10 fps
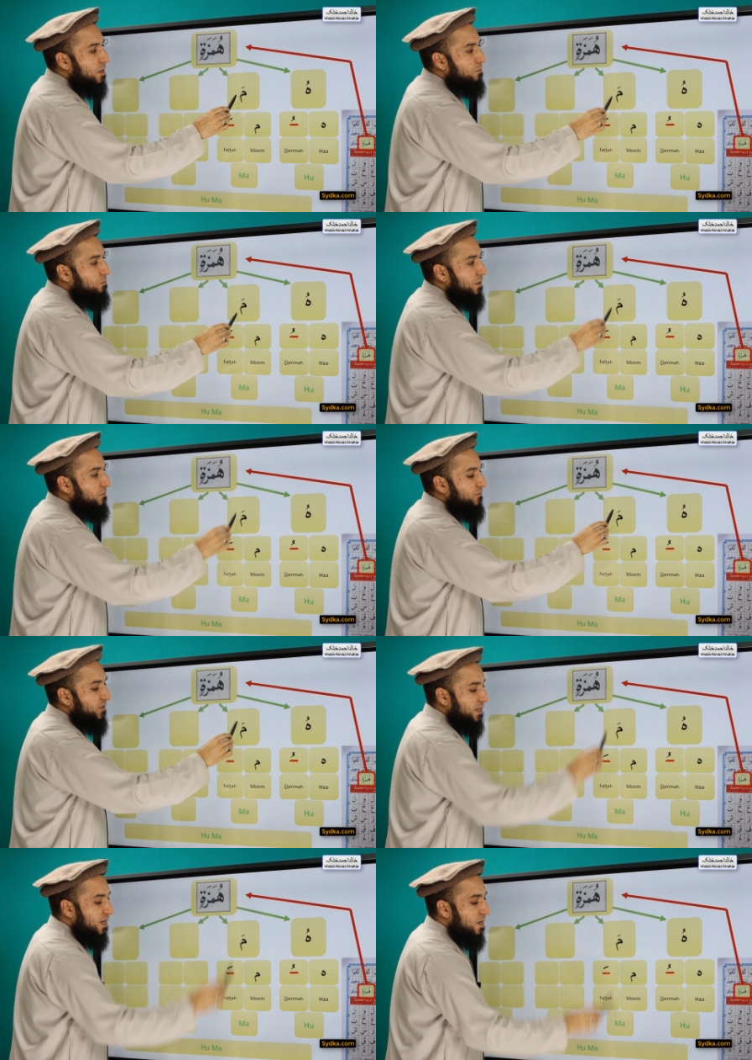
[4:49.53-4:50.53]
mim
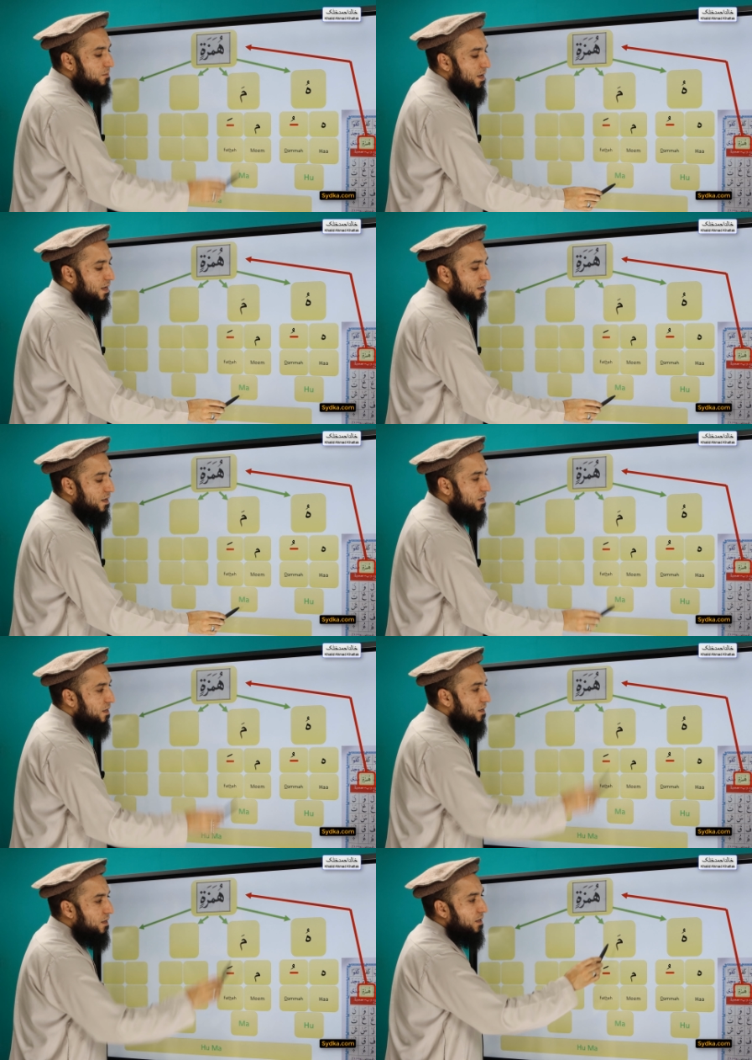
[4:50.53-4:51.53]
fatha ma
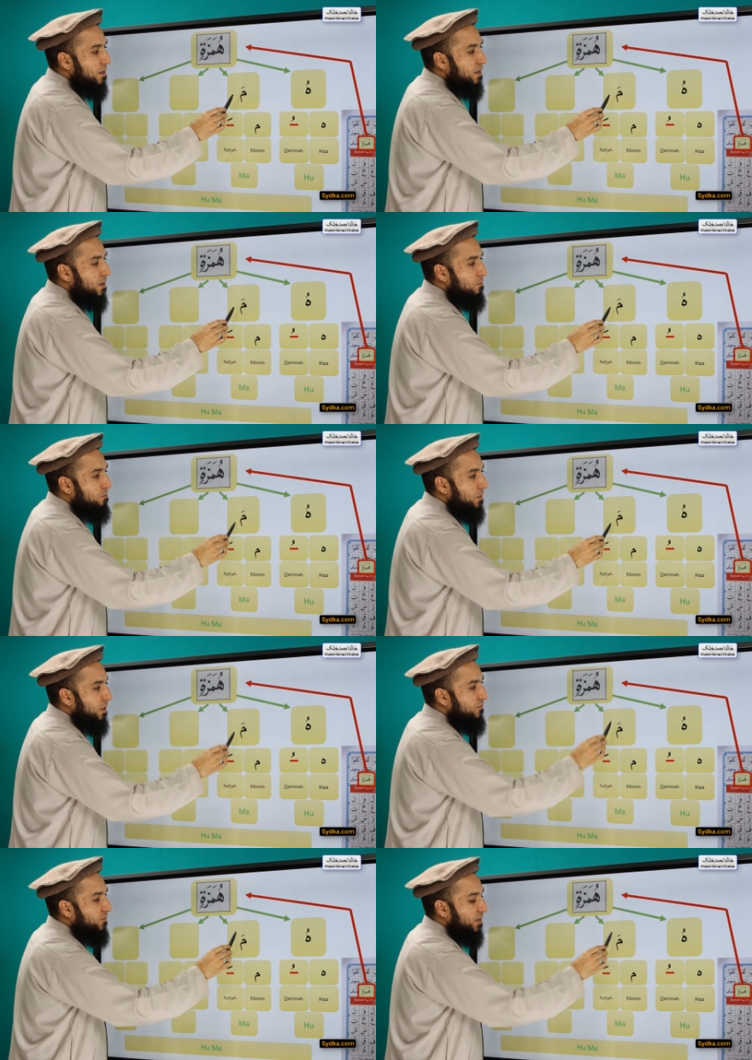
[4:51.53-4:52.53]

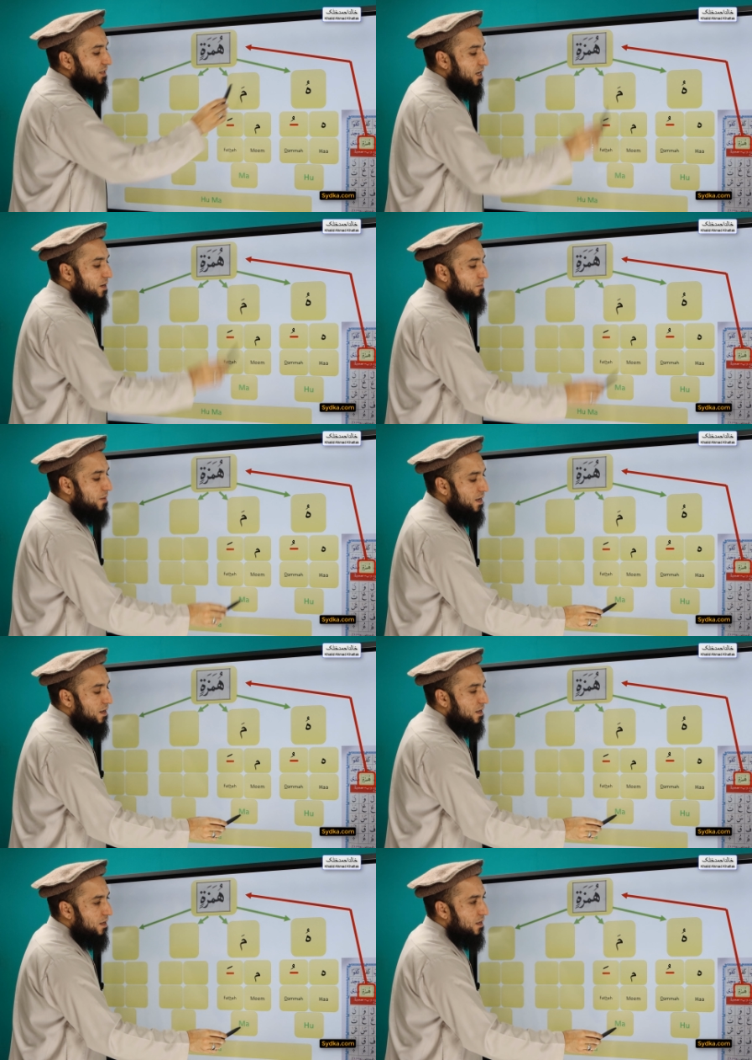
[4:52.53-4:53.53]
mim fatha ma
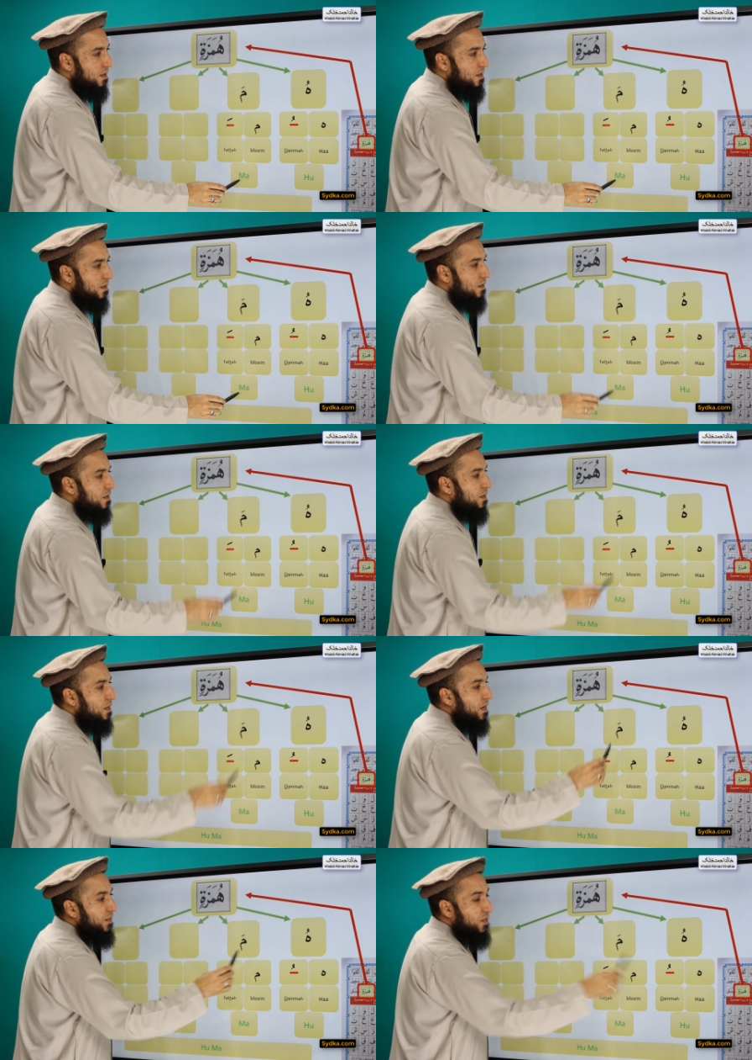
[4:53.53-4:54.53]

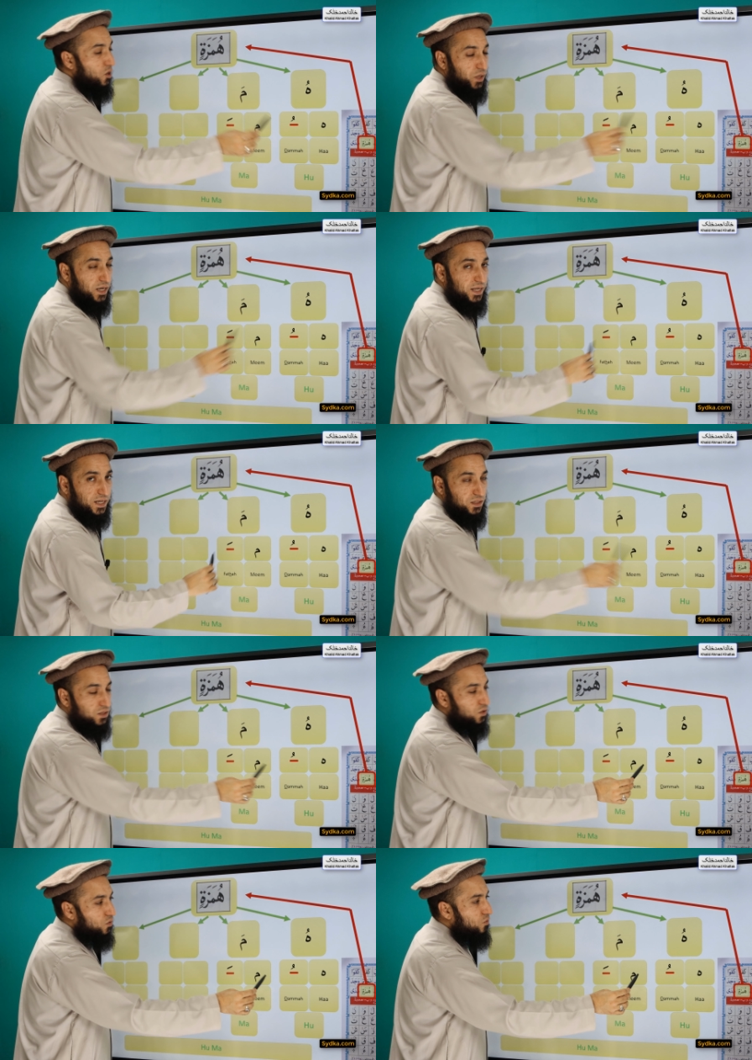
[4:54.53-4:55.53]
and now we connect
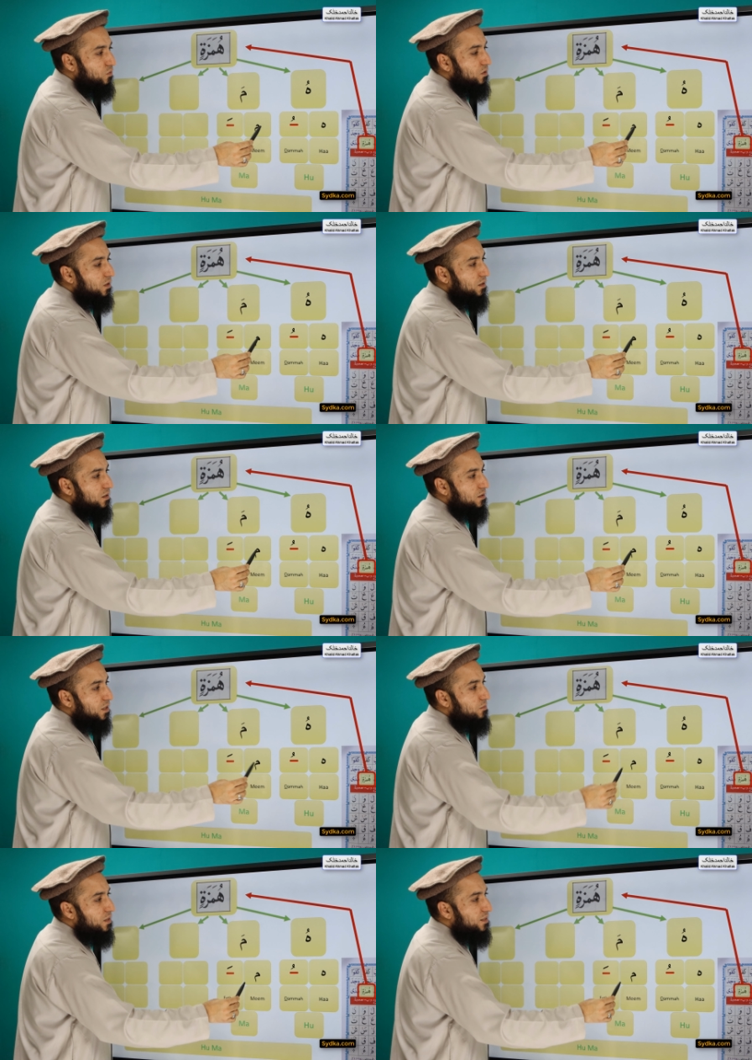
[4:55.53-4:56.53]
these two uh,
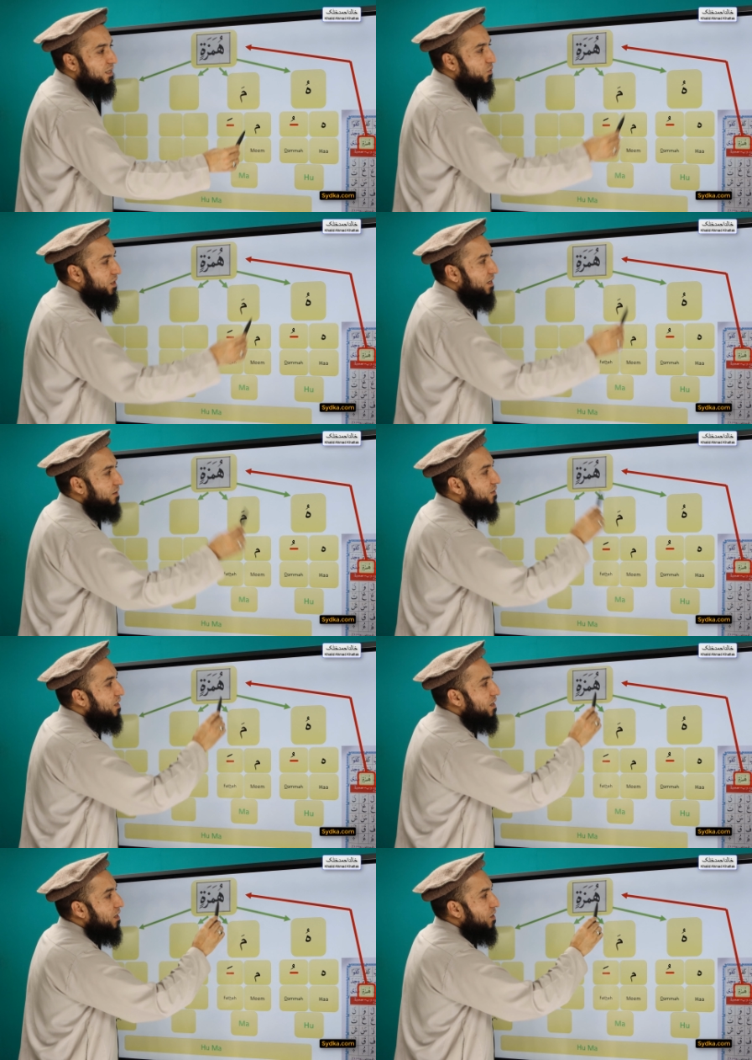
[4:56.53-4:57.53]
syllables and we have
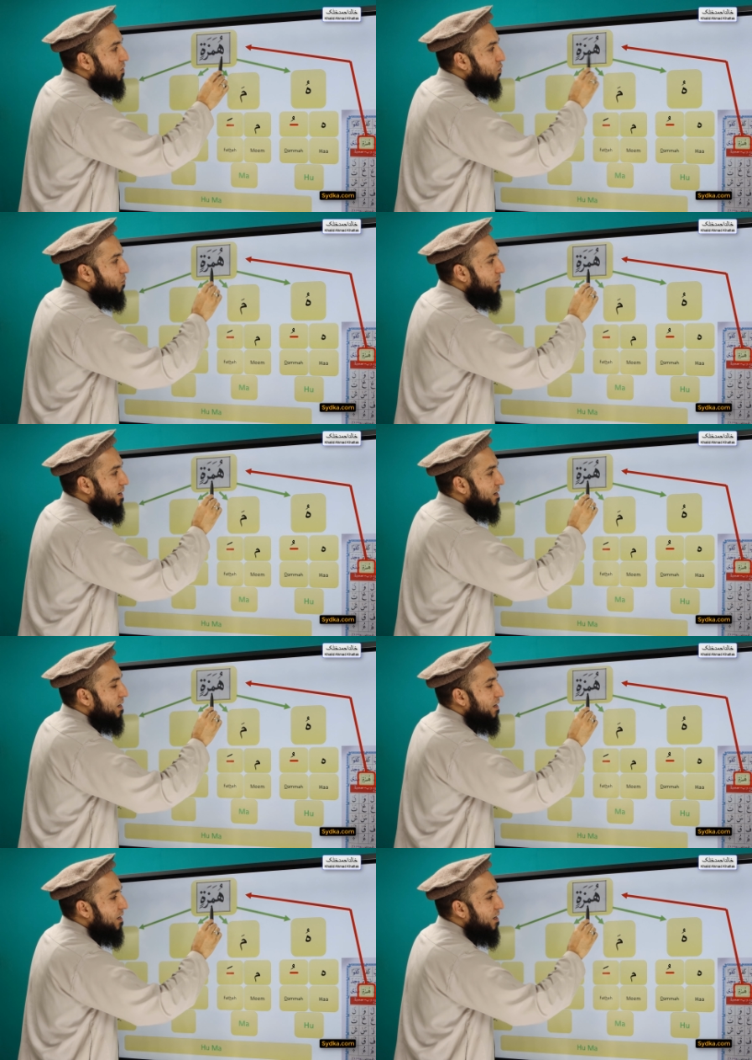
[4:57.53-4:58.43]
huma